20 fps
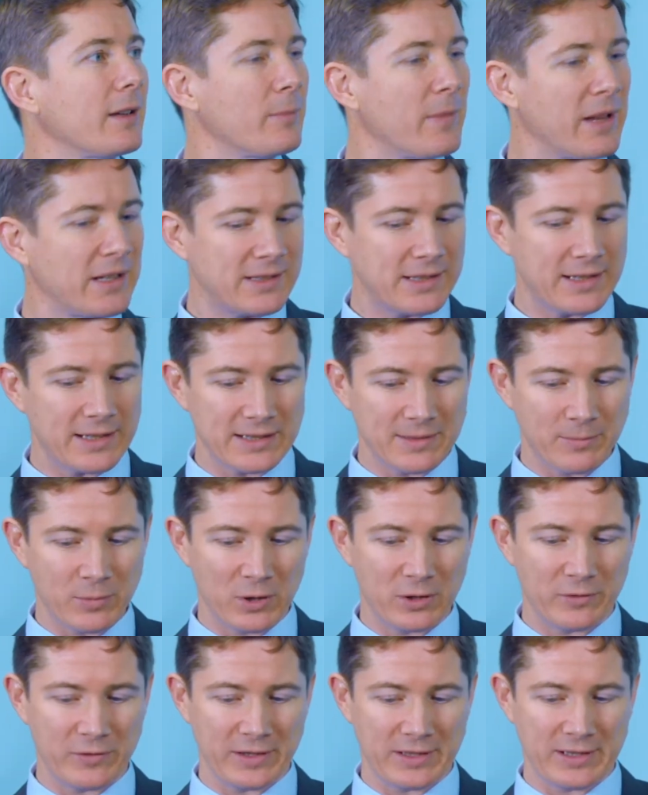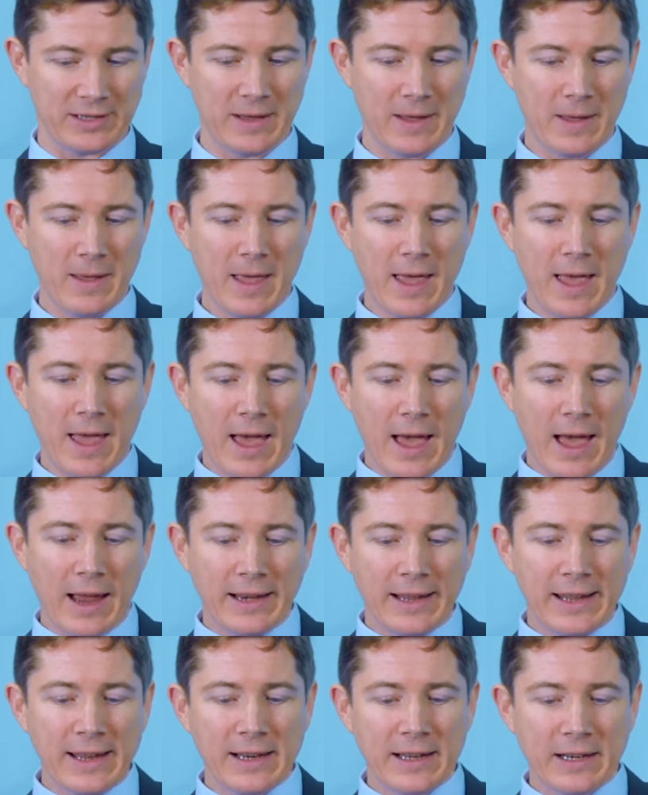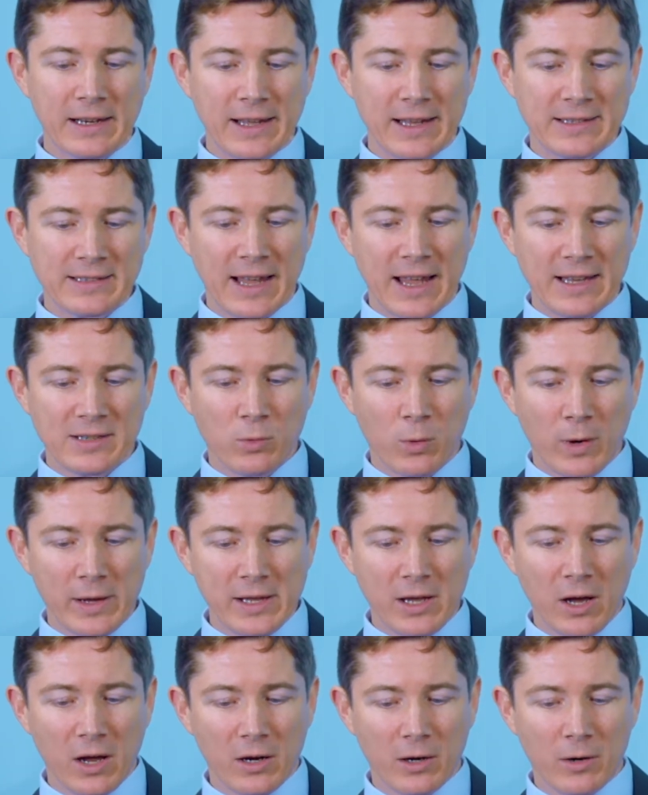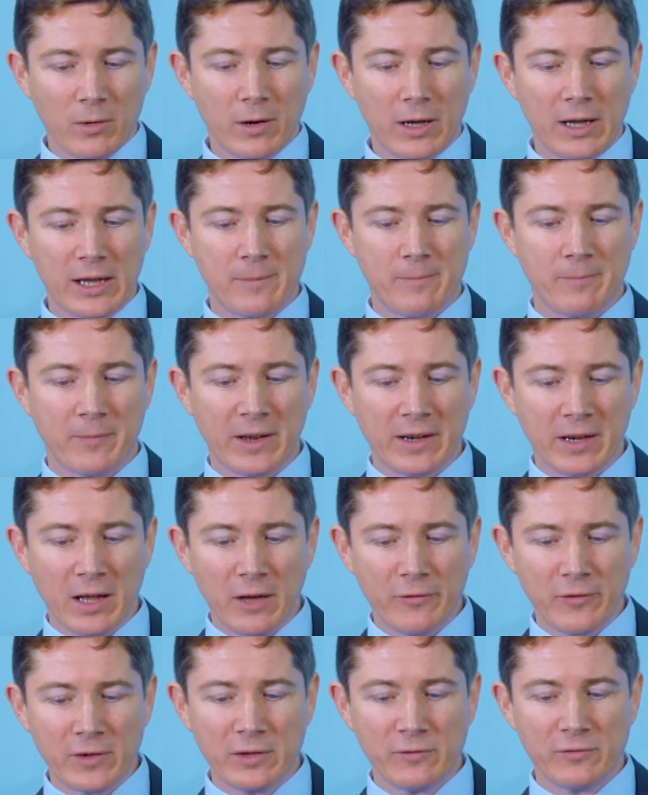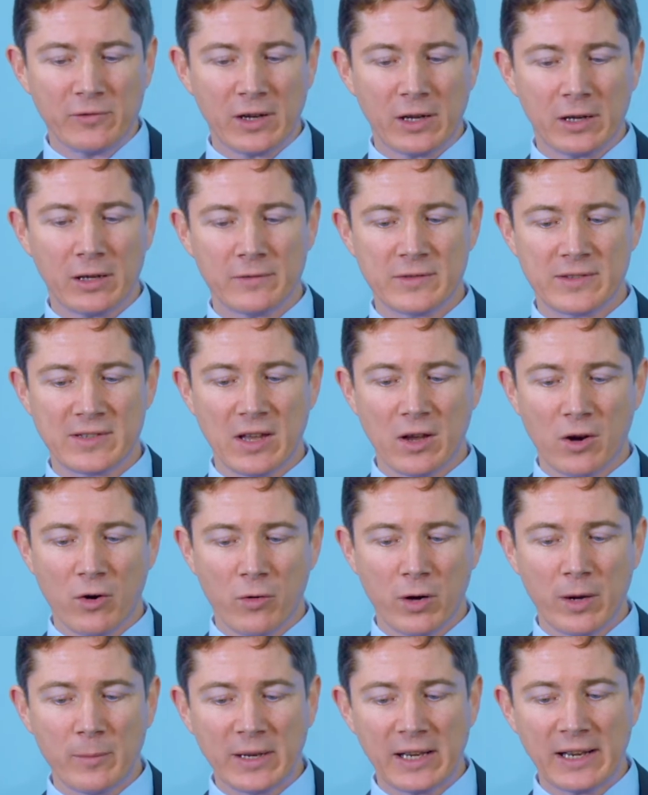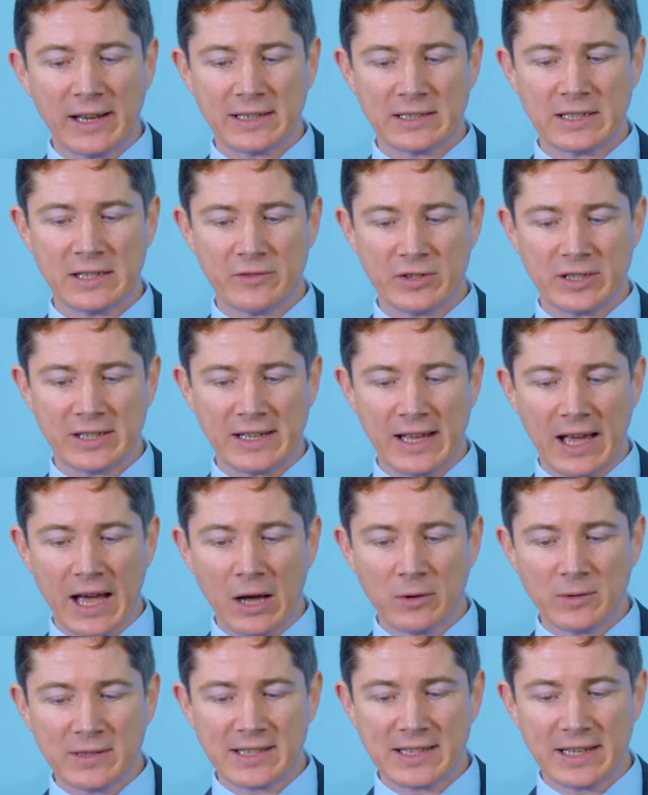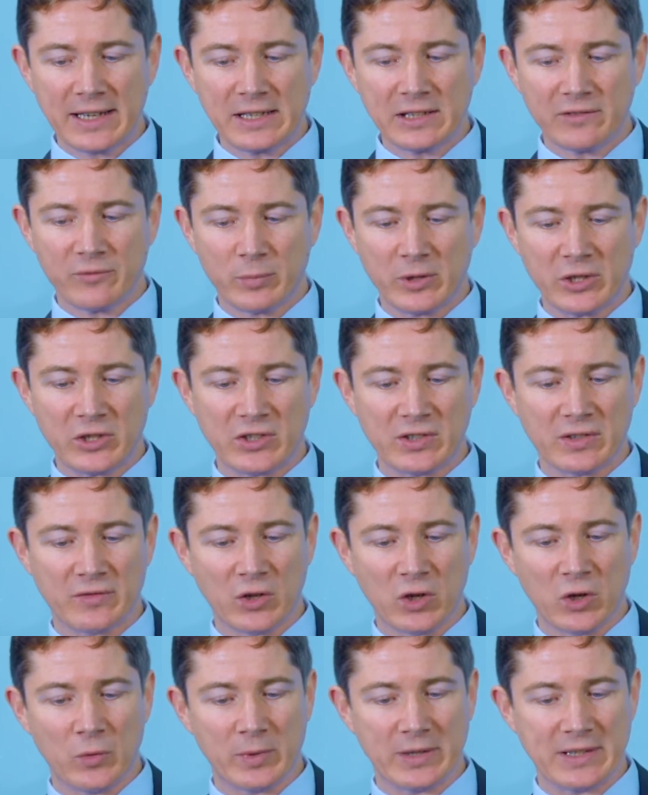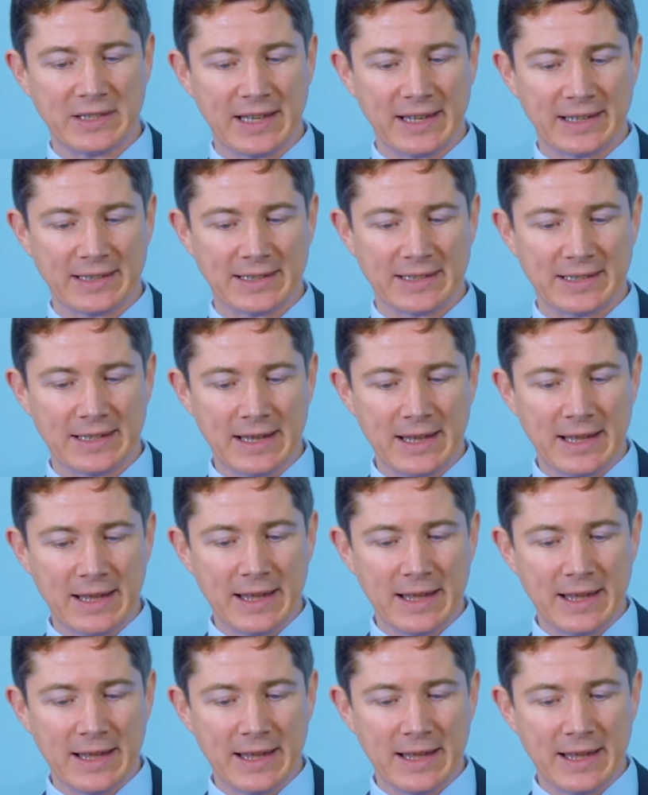It made sense. Perfect. And Ian, can I ask, as white-collar crime, it often involves criminal activity outside of breaches of the Companies Acts.